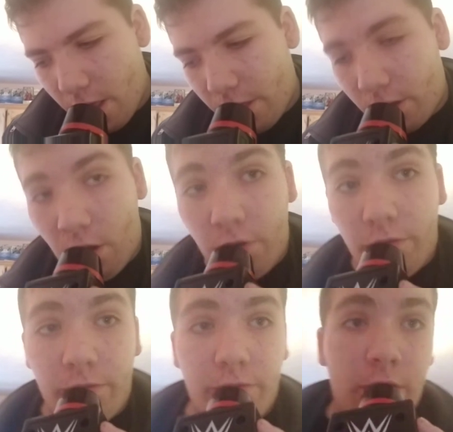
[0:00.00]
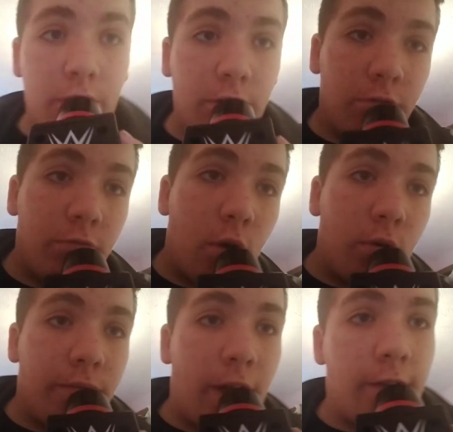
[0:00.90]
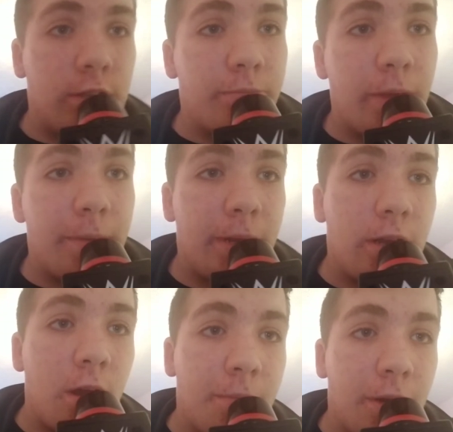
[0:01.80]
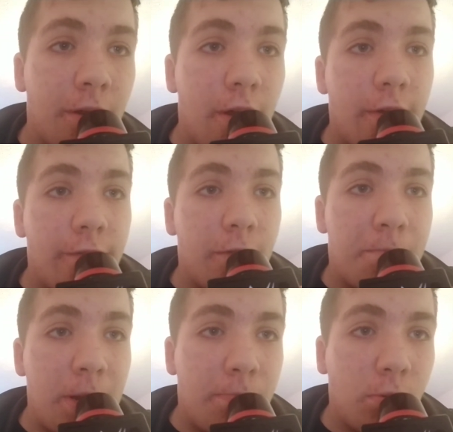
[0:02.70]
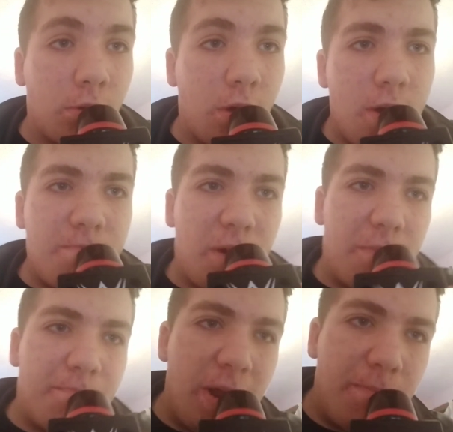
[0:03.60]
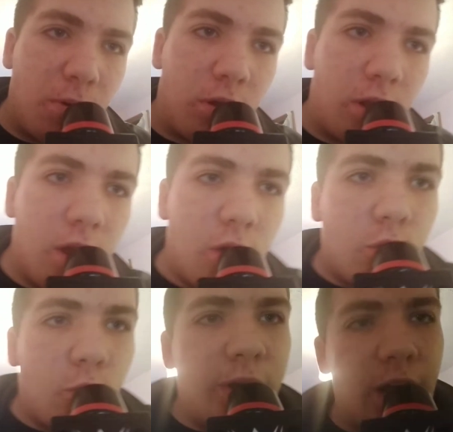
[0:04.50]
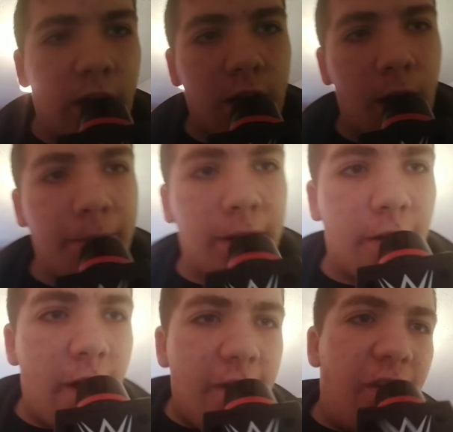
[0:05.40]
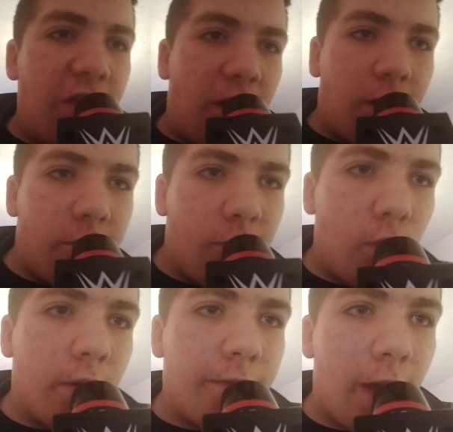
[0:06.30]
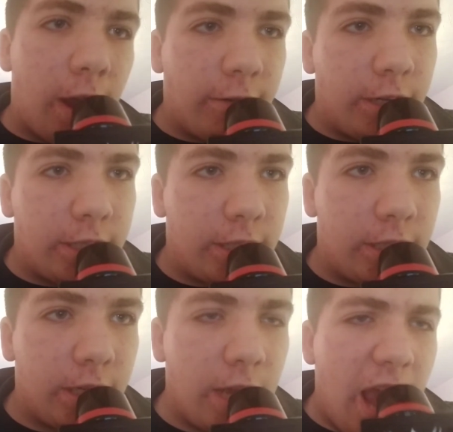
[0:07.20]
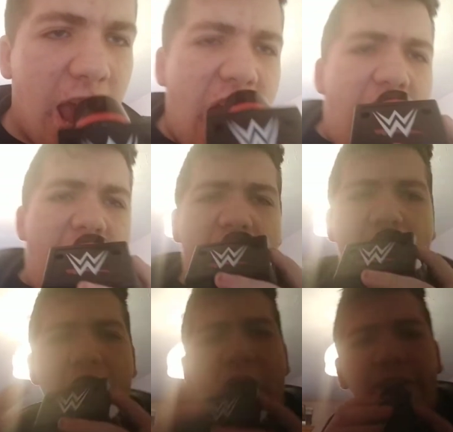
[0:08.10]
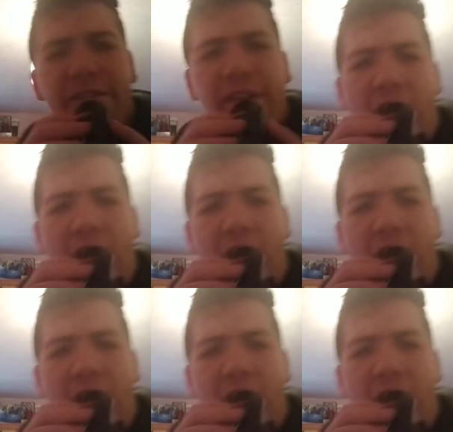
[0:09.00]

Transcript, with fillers: The, co- the coronavirus may be coming for people, but people, we are coming for the coronavirus. If